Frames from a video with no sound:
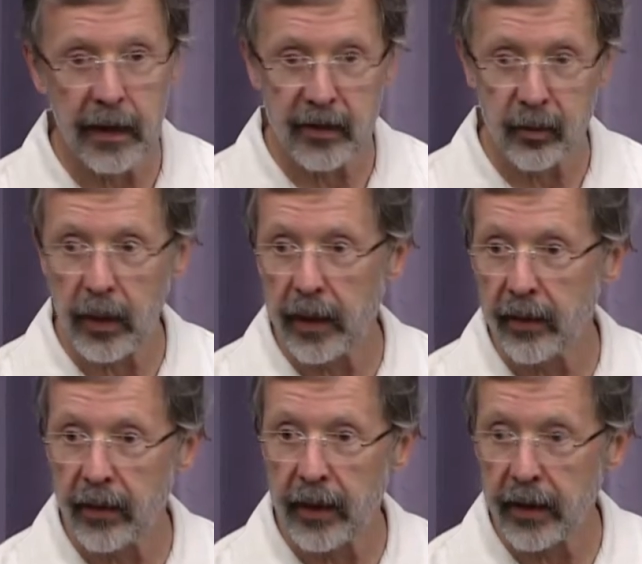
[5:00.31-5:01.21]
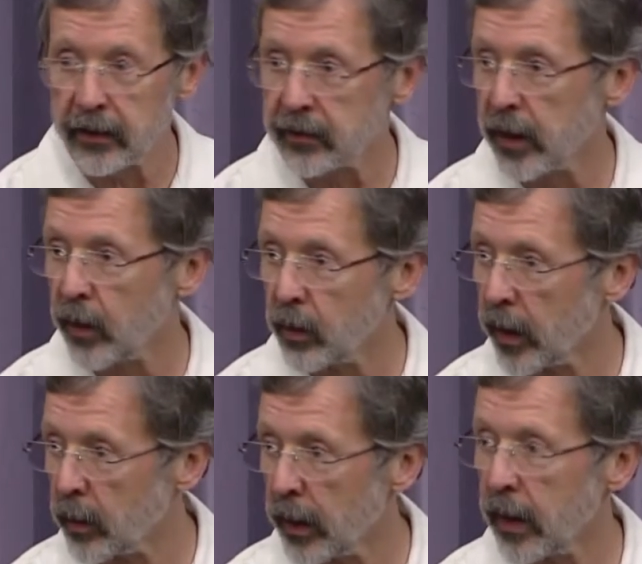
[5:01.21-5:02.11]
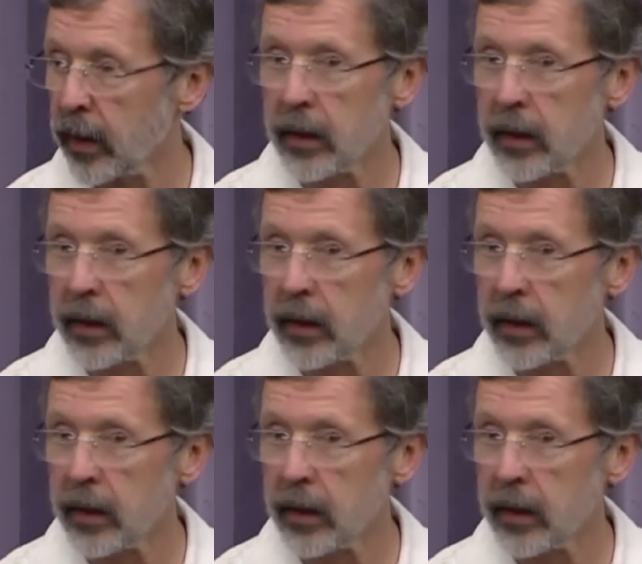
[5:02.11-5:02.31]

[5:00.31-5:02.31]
explain things, and I read about it,